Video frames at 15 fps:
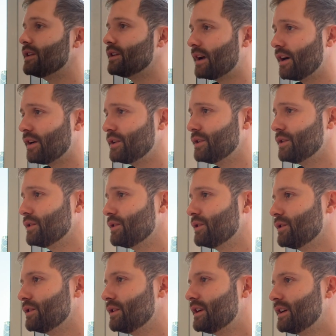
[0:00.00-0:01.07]
now
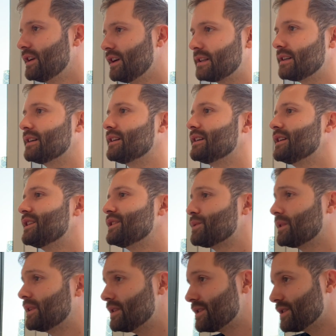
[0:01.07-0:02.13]
you as
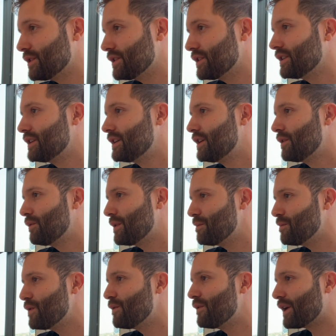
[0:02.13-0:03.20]
well. So we're
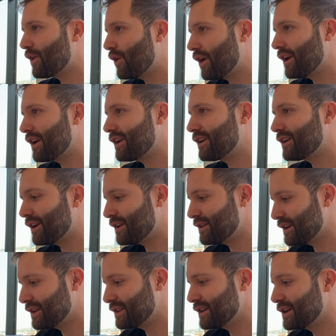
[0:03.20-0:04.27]
moving on
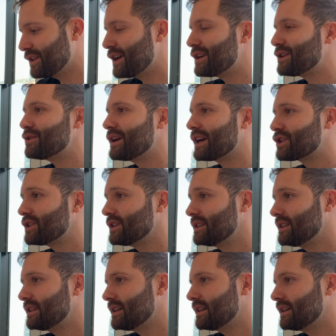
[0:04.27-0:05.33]
in that direction.
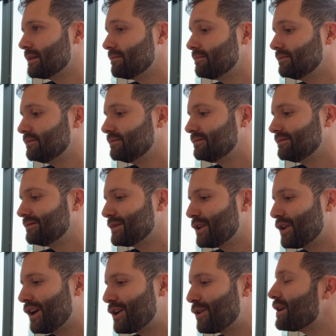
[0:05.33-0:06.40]
I
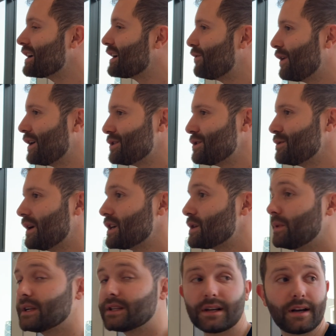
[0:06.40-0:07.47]
don't want to give away too much,
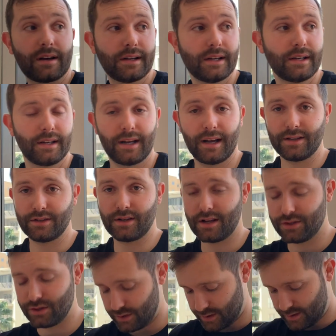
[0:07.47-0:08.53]
but
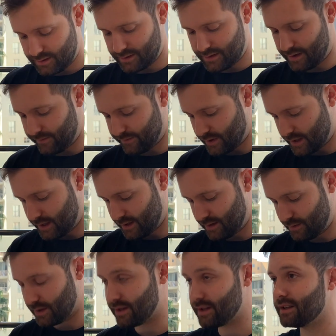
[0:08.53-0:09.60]
as you know, I've got in
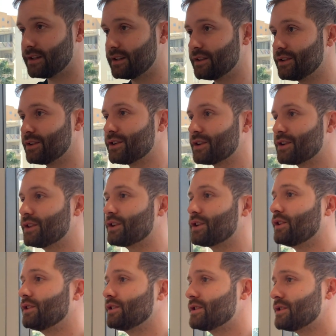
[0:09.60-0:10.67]
with the
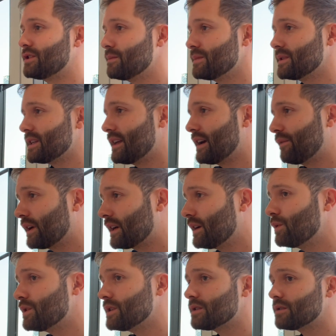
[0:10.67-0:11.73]
Gold's Gym in South Africa,
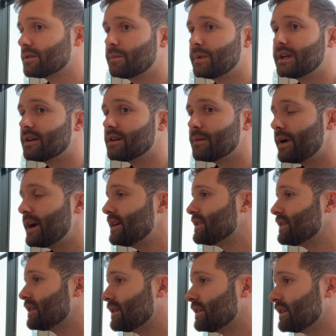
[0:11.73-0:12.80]
which has been an
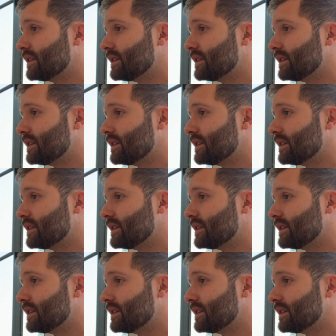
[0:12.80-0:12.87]
amazing